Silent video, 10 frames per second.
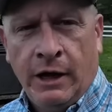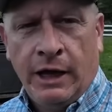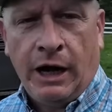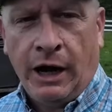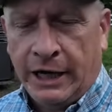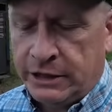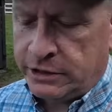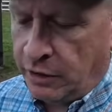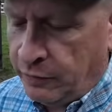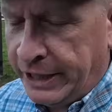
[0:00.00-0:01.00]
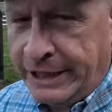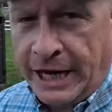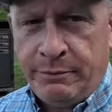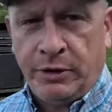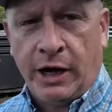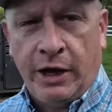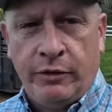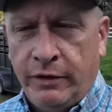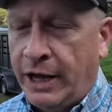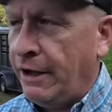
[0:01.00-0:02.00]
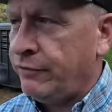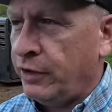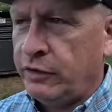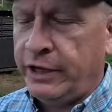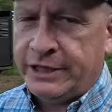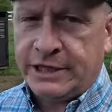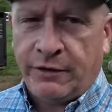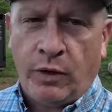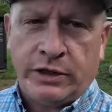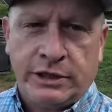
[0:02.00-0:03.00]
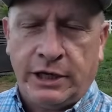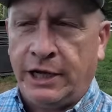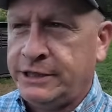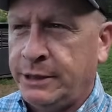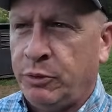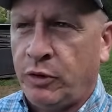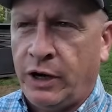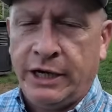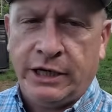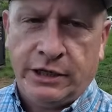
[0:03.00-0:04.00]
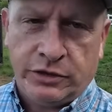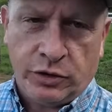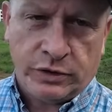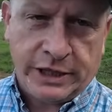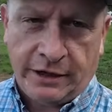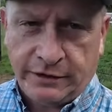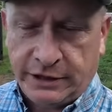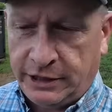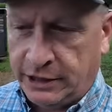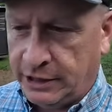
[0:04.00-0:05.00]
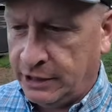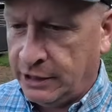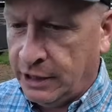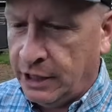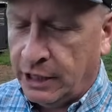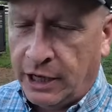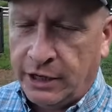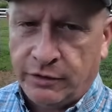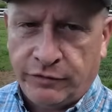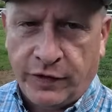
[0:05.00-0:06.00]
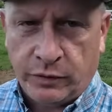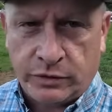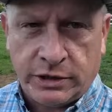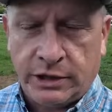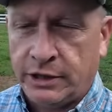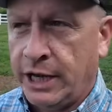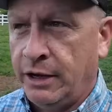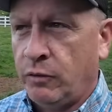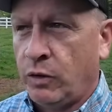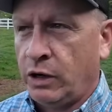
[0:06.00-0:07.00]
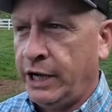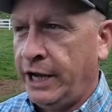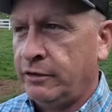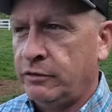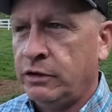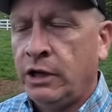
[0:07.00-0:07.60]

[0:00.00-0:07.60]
All right, so anytime you're loading, I've learned this. I've watched a lot of Temple Grandin and Joel Salton and a lot of other folks that work cattle.